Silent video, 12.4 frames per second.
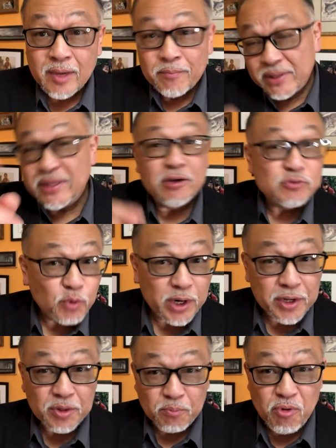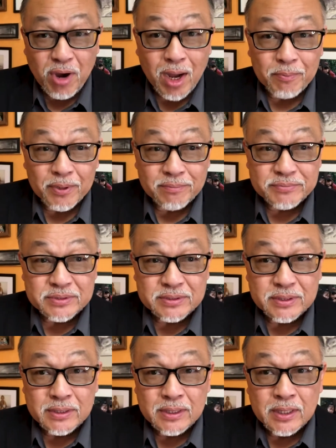But there's one of the problems.
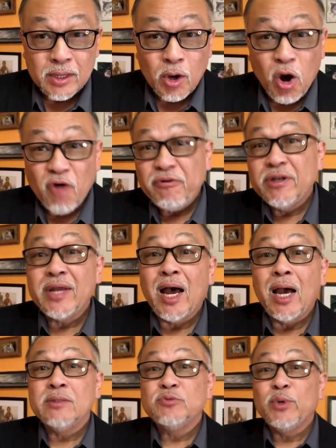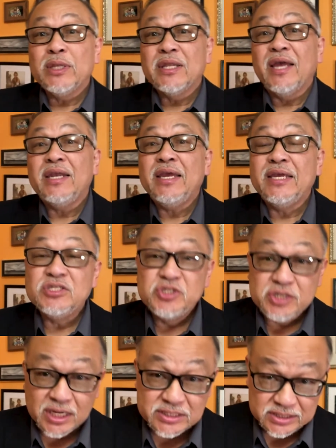Oftentimes we let
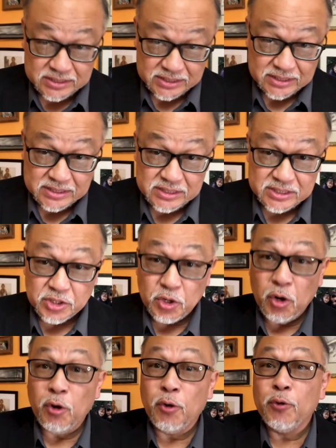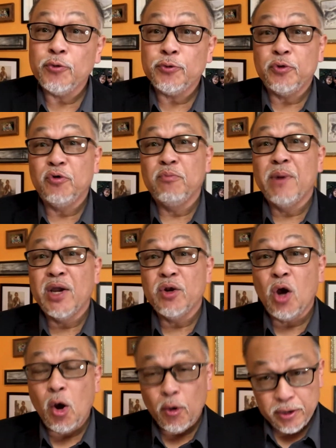injustice occur to
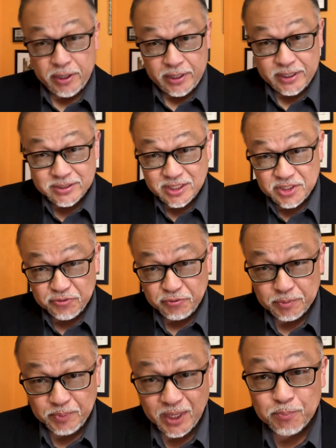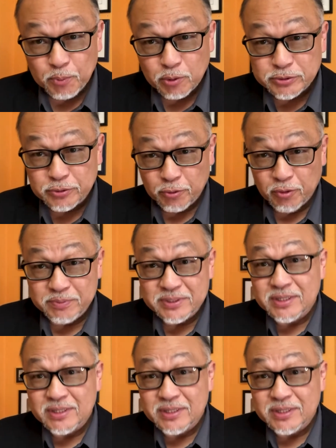minorities and different people's groups.